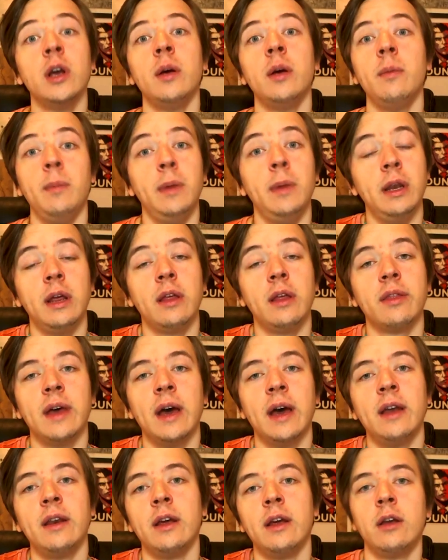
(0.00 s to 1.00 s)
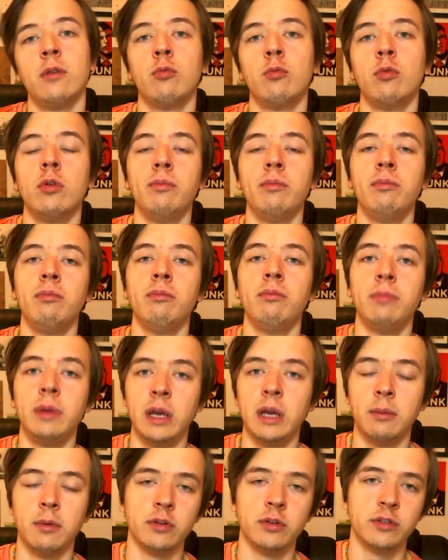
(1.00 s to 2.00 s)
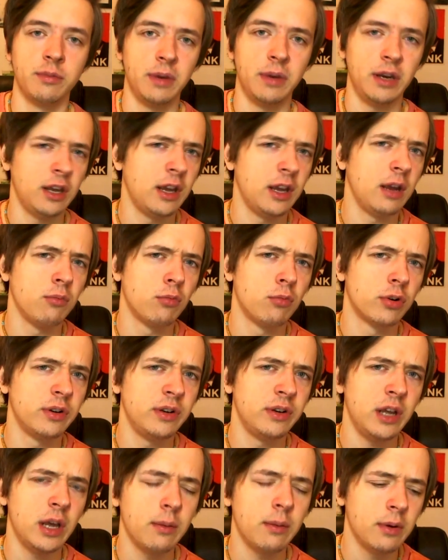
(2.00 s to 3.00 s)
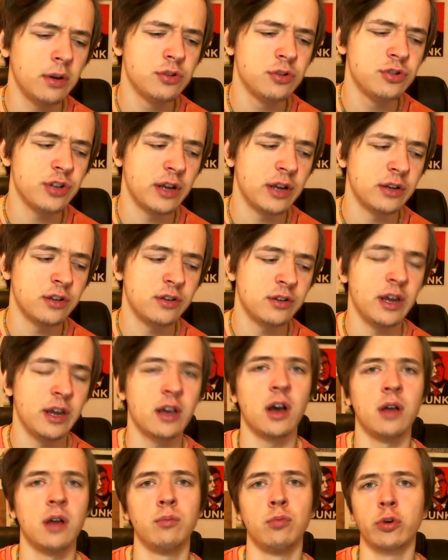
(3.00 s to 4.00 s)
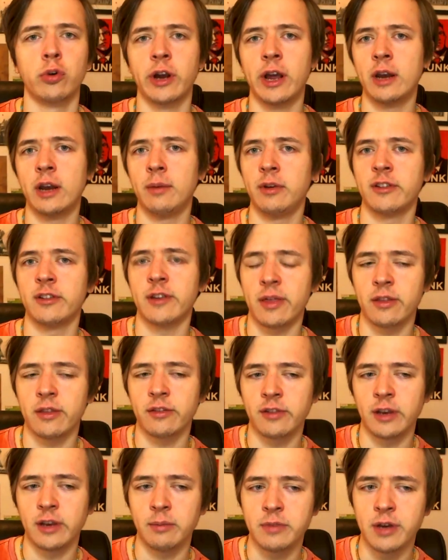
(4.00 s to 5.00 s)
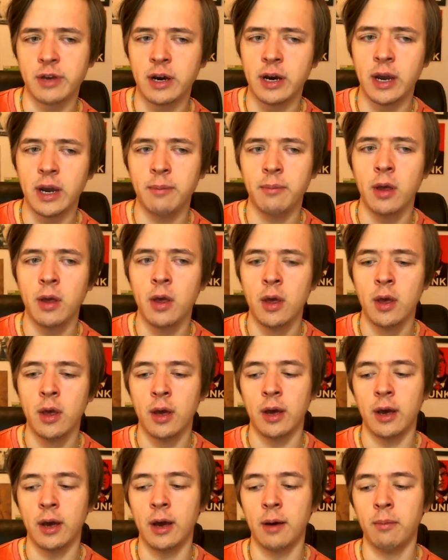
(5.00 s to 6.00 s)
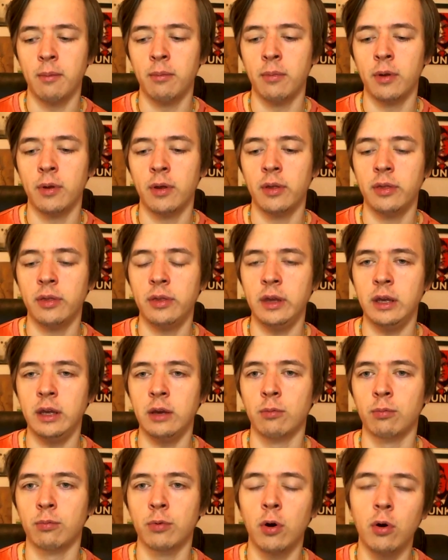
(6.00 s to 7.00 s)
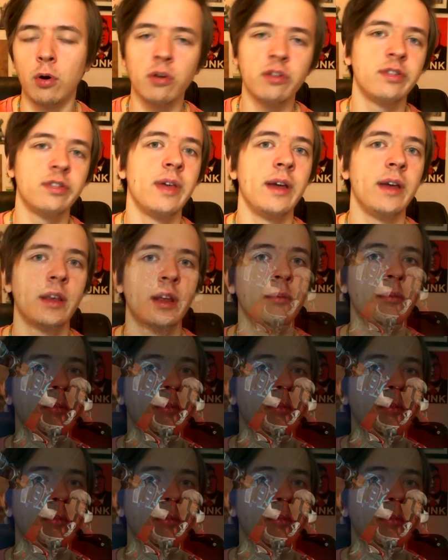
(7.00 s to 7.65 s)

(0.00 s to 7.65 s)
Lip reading: meaning that it will be able to mitigate more damage and to take on more enemies at the same time. The roles that can